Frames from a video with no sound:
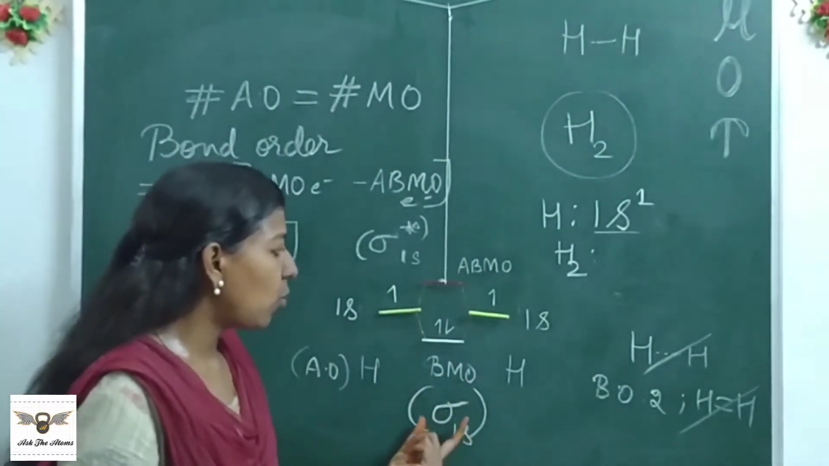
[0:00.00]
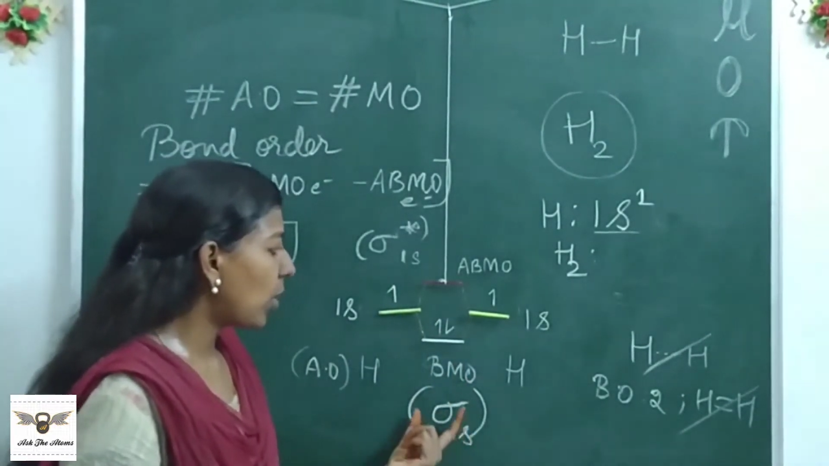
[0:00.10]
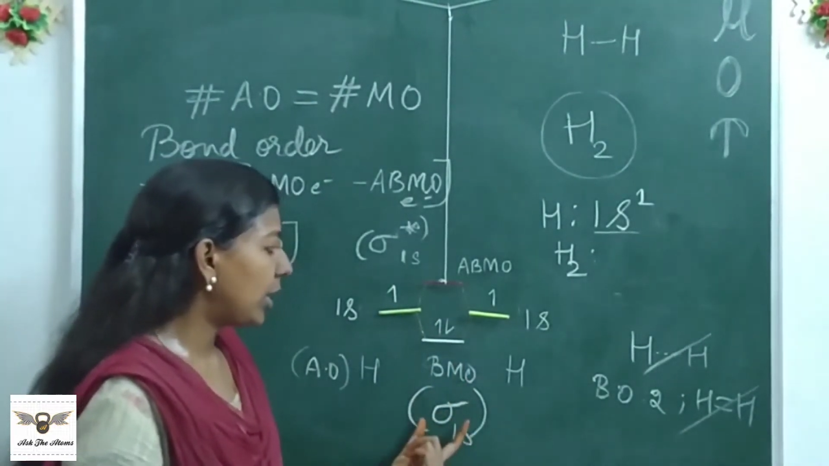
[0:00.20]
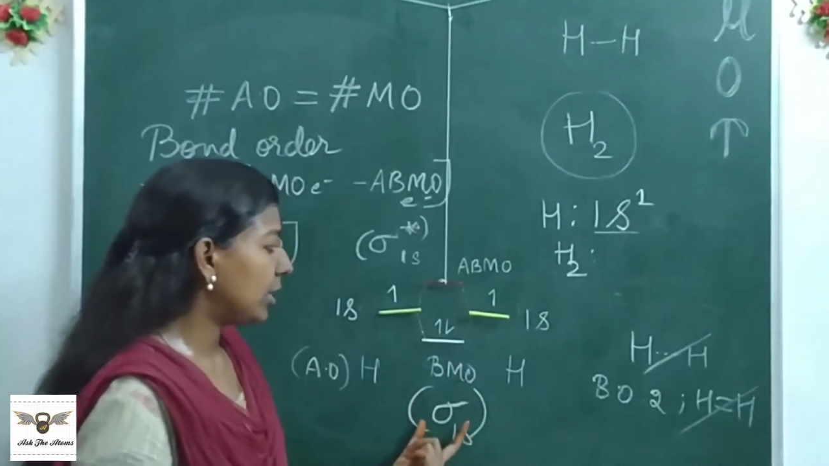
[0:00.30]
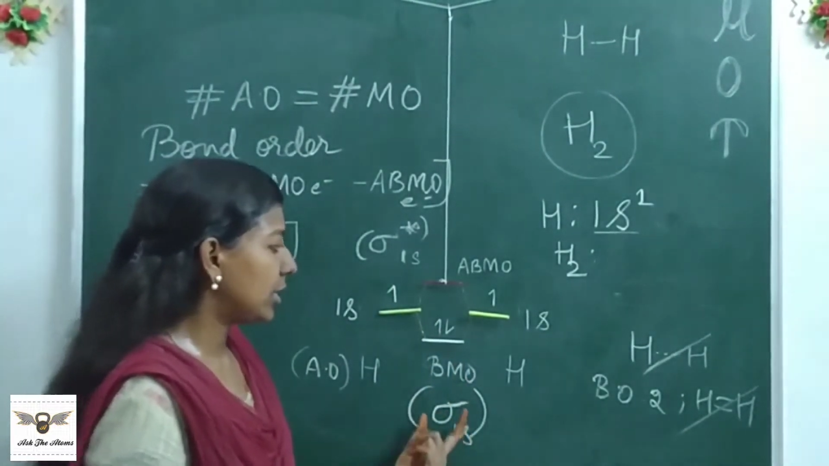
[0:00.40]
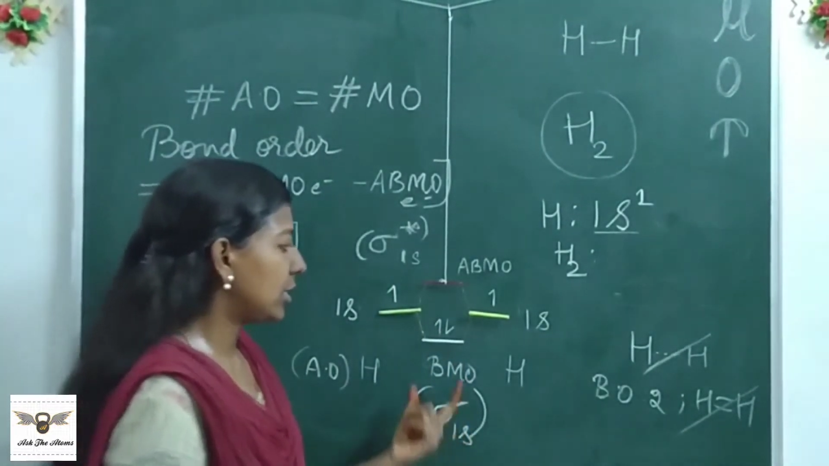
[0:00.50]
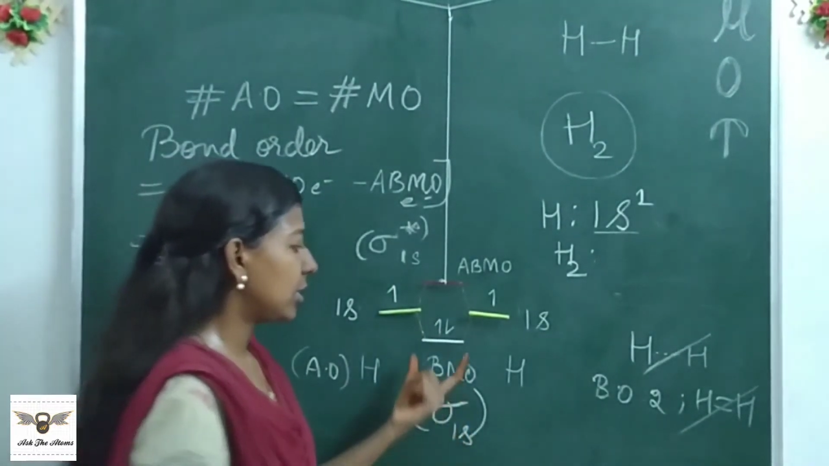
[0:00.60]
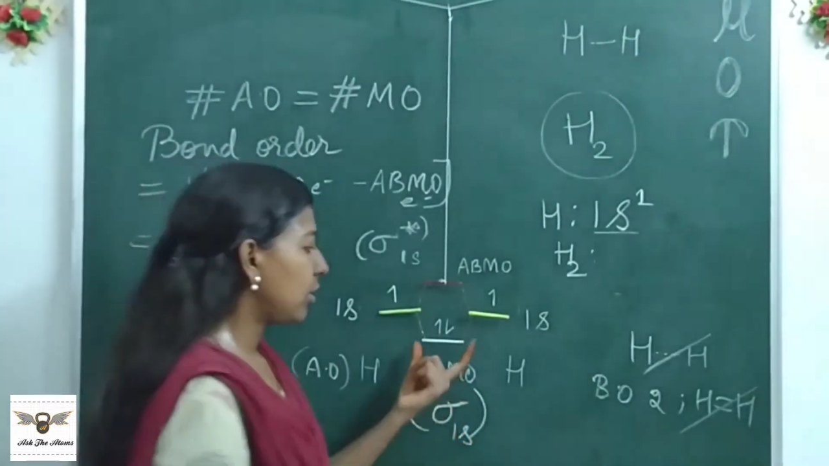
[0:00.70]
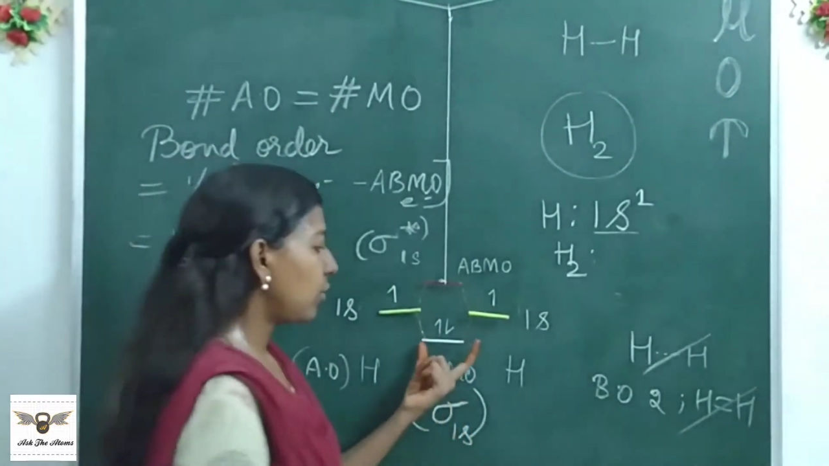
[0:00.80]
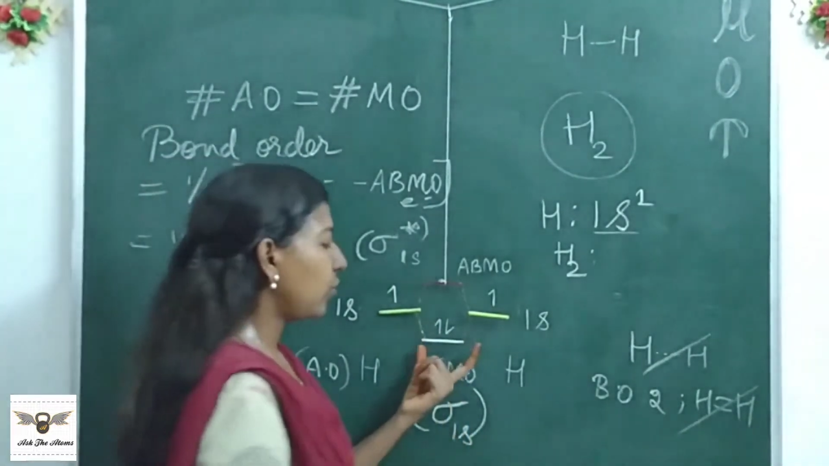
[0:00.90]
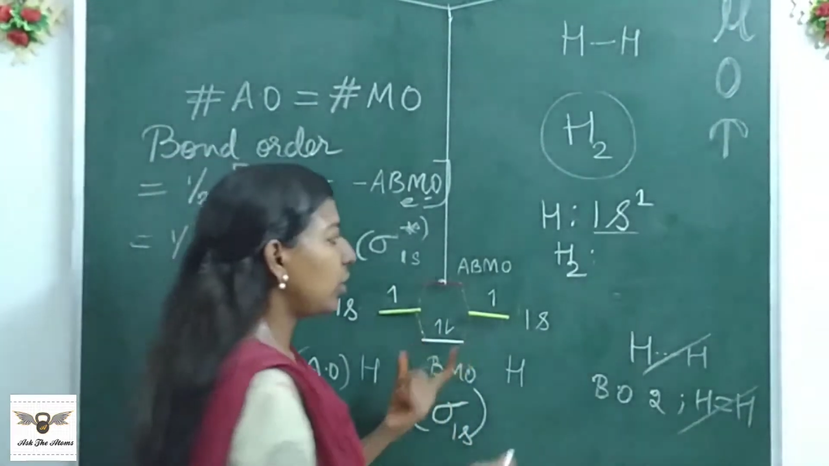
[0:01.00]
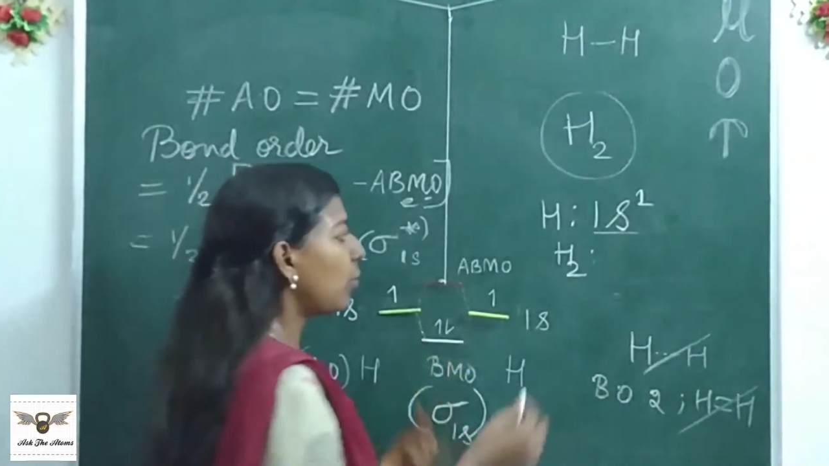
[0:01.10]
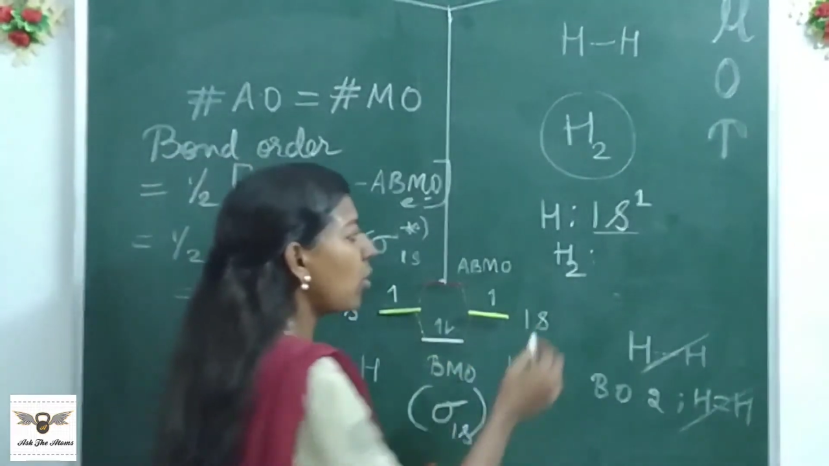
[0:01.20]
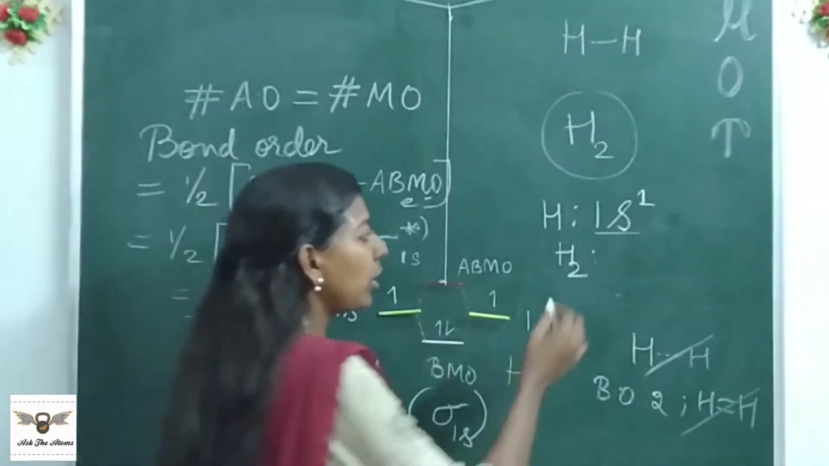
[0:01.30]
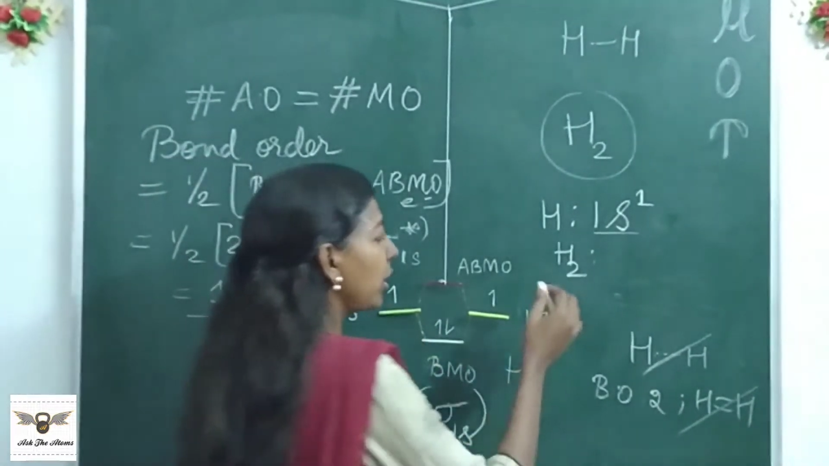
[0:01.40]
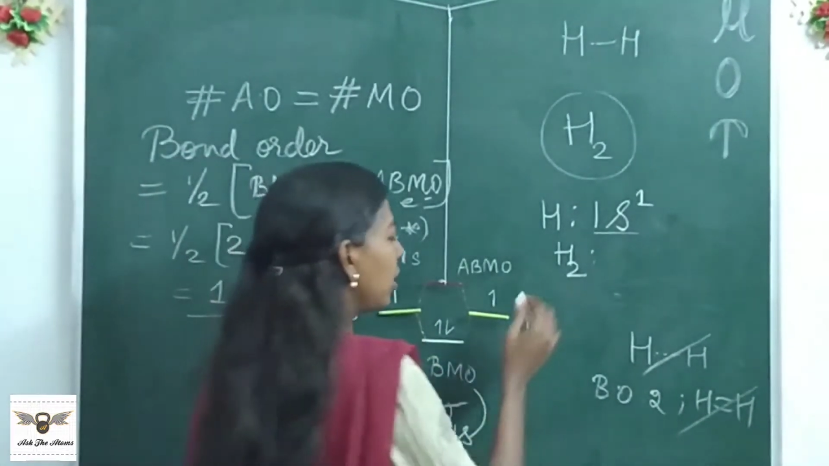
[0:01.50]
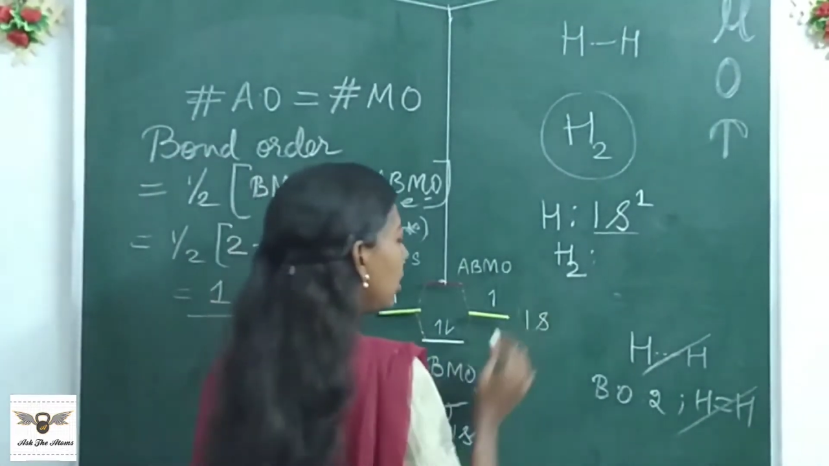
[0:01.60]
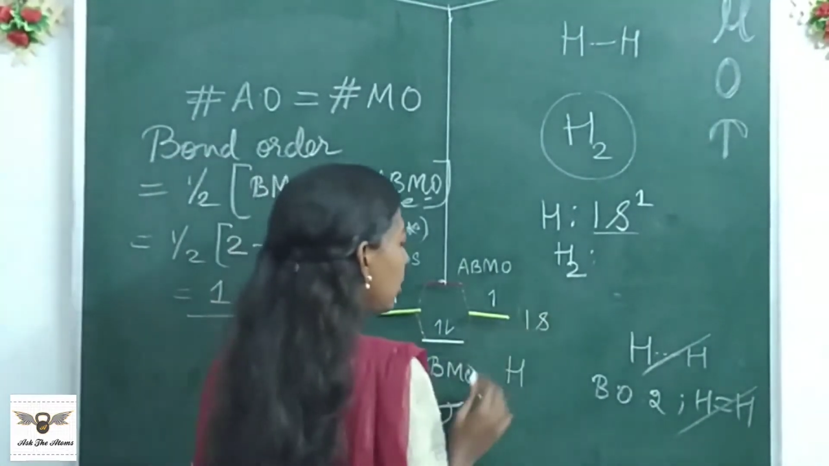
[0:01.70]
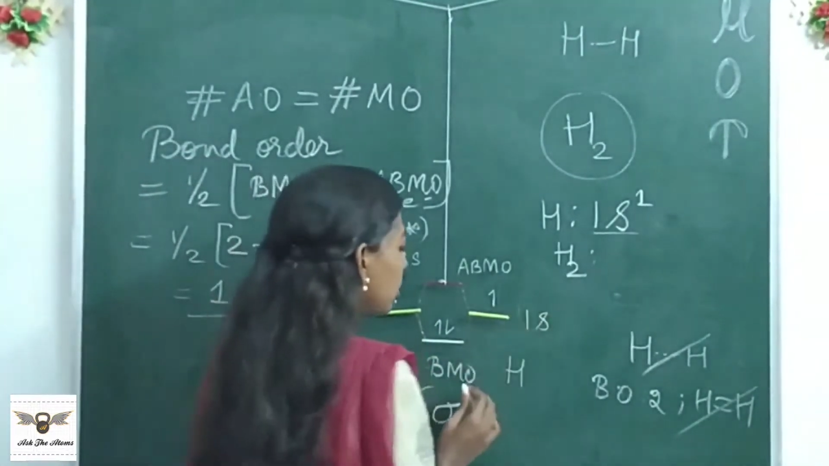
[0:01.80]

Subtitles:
1s for the bonding.